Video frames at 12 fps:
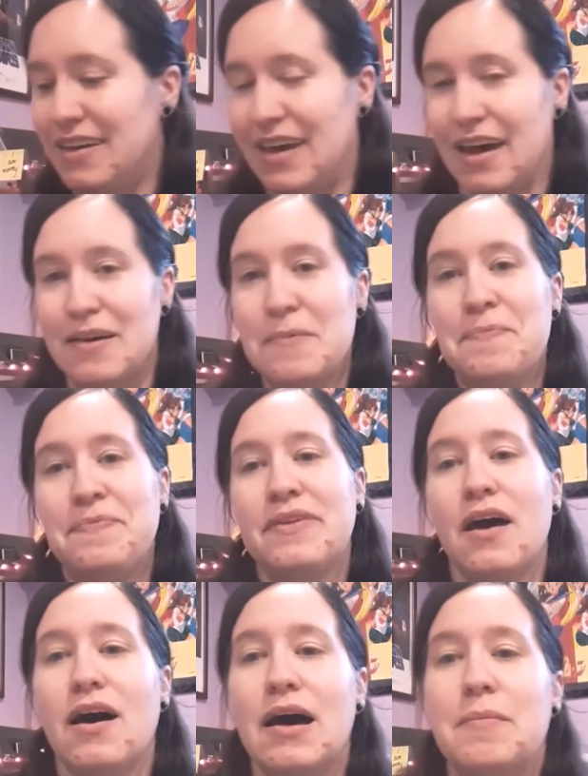yeah,
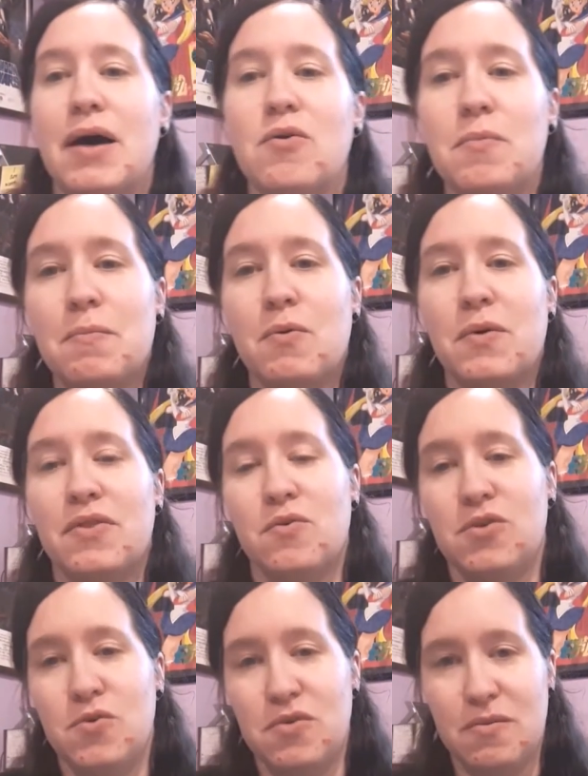um, I remember when
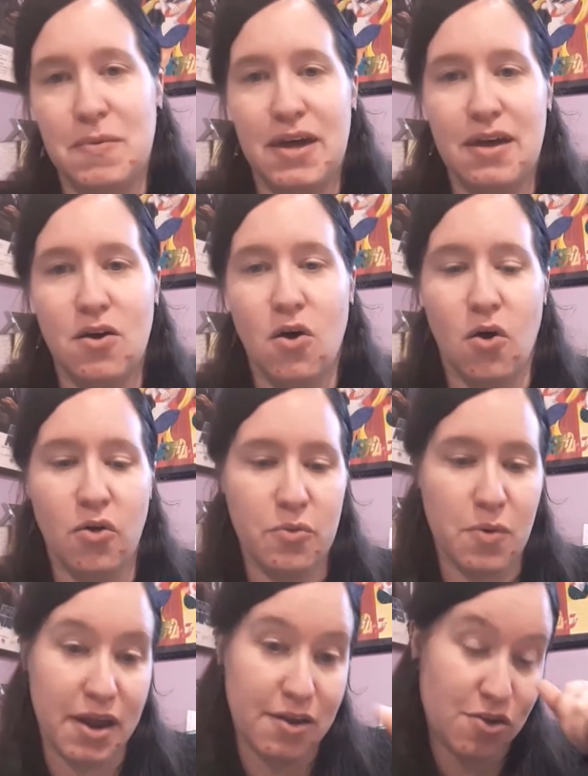those used to be all the
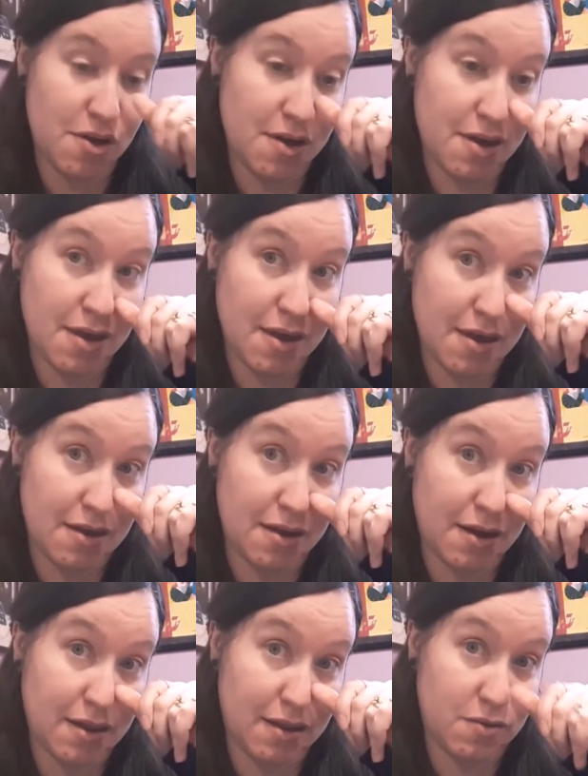rage, and
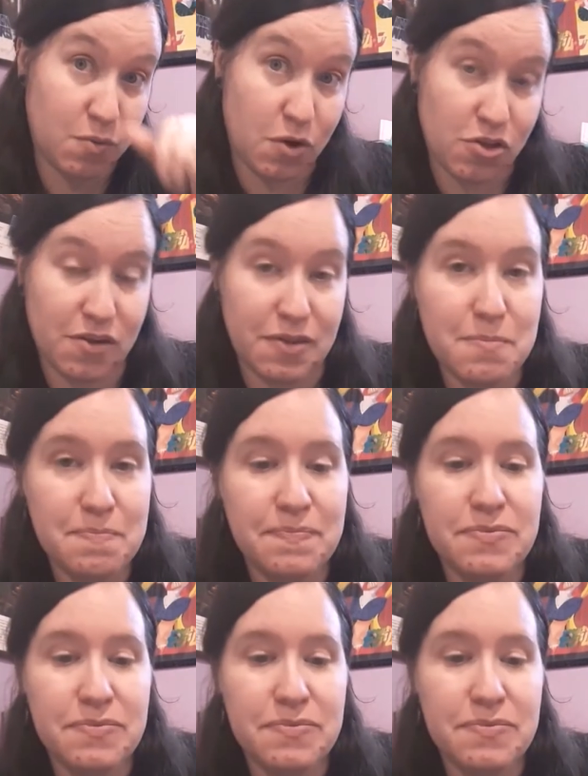I liked watching them,